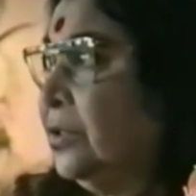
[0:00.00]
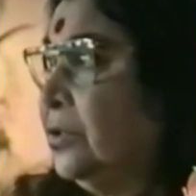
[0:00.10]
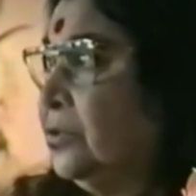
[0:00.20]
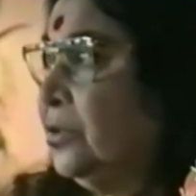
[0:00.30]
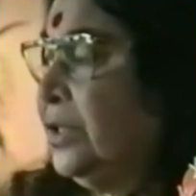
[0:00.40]

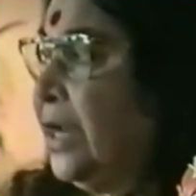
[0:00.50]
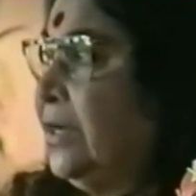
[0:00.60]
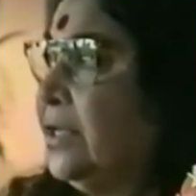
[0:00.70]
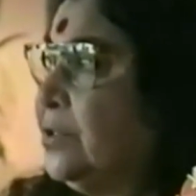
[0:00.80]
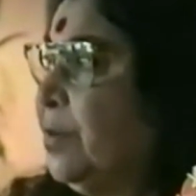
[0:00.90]
So
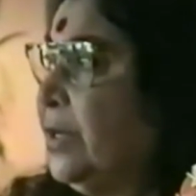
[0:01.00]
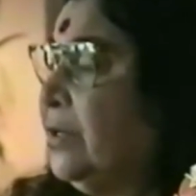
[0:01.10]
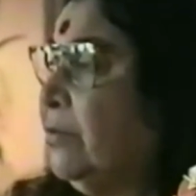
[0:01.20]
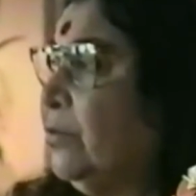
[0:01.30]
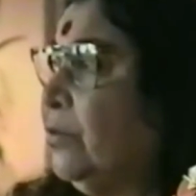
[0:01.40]
that
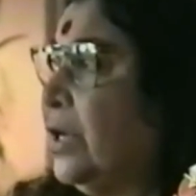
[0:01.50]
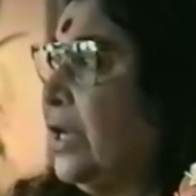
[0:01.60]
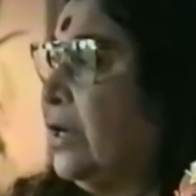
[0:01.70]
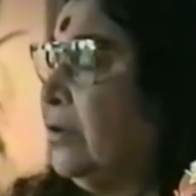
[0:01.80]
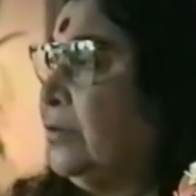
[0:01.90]
aspect of
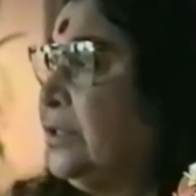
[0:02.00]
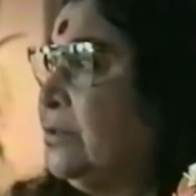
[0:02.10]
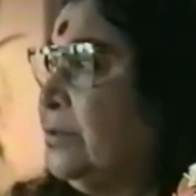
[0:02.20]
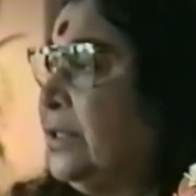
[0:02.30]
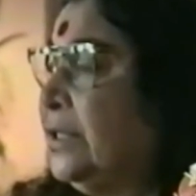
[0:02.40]
Omkara which
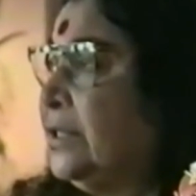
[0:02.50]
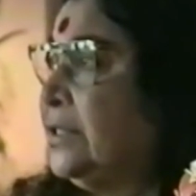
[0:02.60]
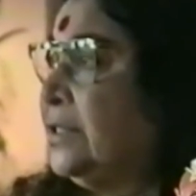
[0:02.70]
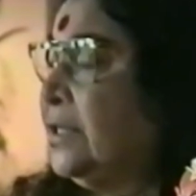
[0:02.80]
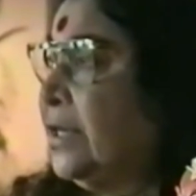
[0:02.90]
is within
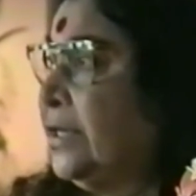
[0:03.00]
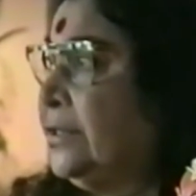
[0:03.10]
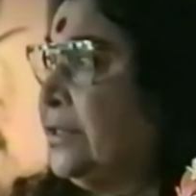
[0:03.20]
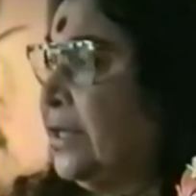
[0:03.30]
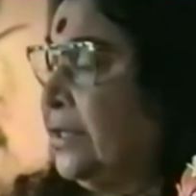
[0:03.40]
us is the
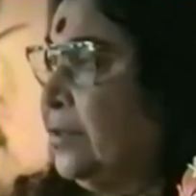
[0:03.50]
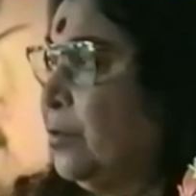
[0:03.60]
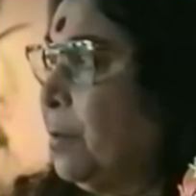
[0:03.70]
right side.